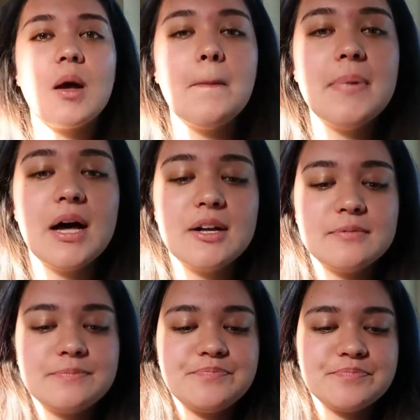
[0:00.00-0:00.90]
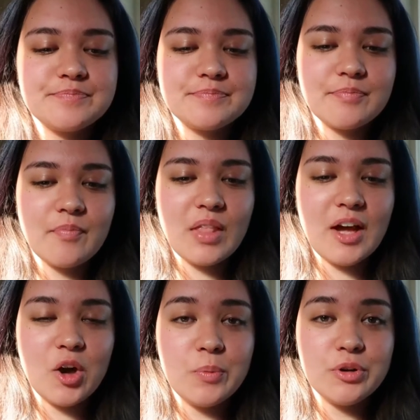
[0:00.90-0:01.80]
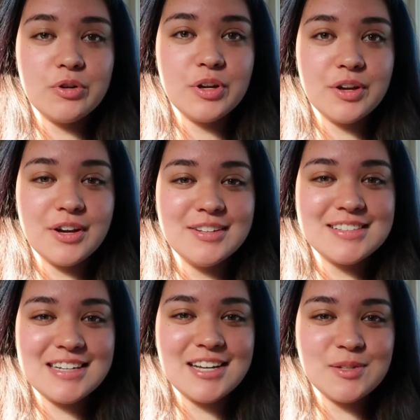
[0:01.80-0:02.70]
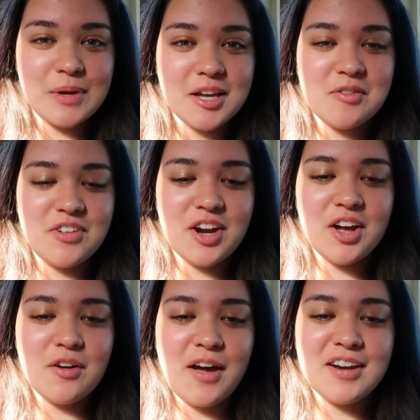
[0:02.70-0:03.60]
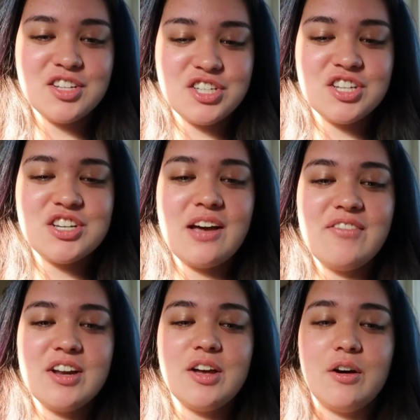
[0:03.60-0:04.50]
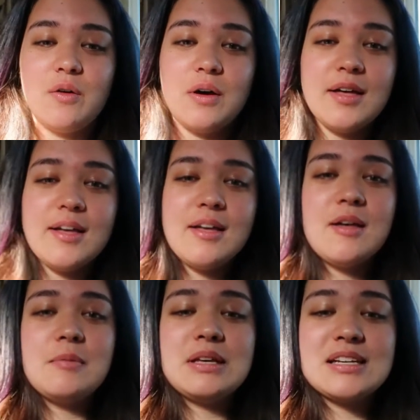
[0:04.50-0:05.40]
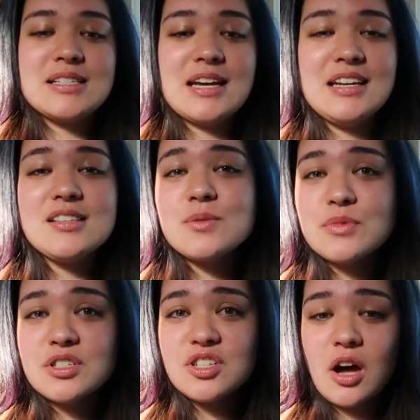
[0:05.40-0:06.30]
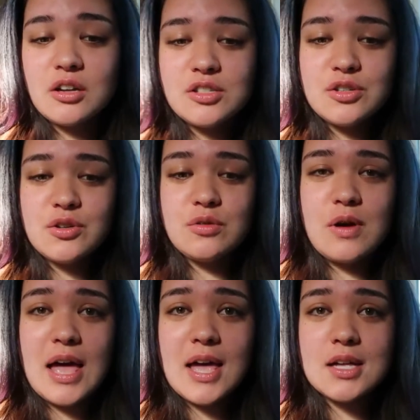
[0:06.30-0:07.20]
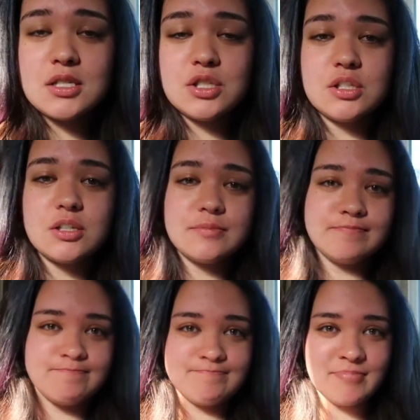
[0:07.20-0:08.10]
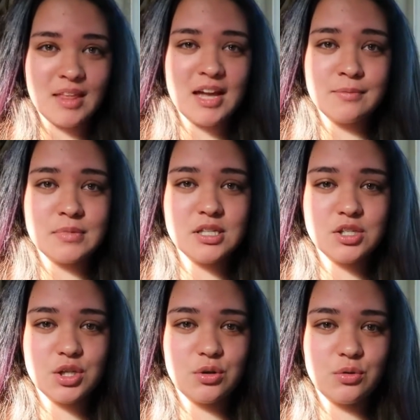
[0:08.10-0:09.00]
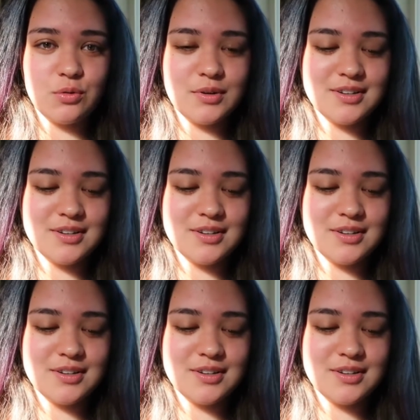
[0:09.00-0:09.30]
But I hope you're doing good. Today's a makeup video and a chit chat video because I need someone to talk to and I miss you.